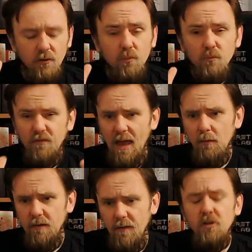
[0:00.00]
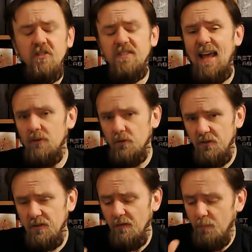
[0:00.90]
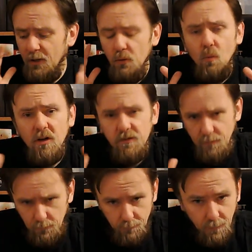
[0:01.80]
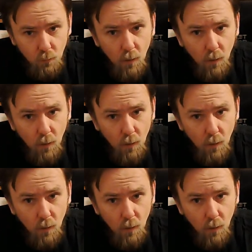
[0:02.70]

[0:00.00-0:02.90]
So very standard stuff, but it works very